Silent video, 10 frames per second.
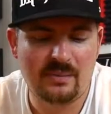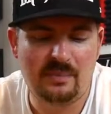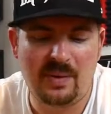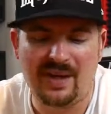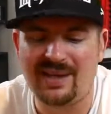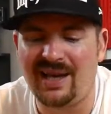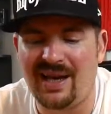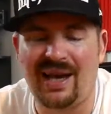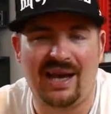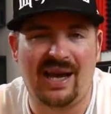but
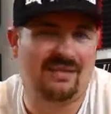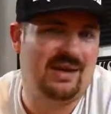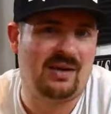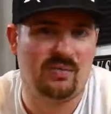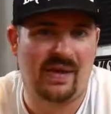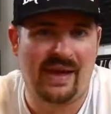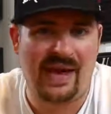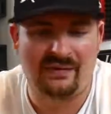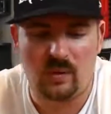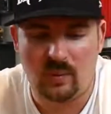I'd rather
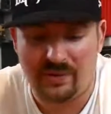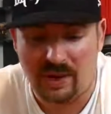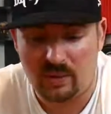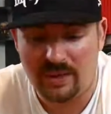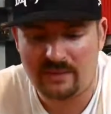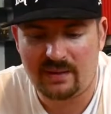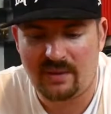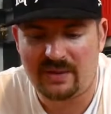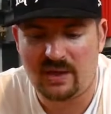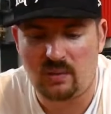have it without it.
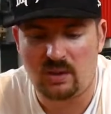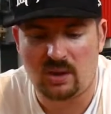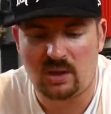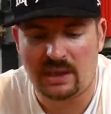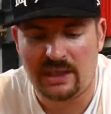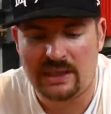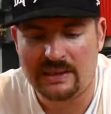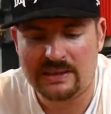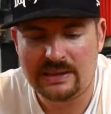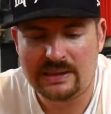I think it would look cleaner.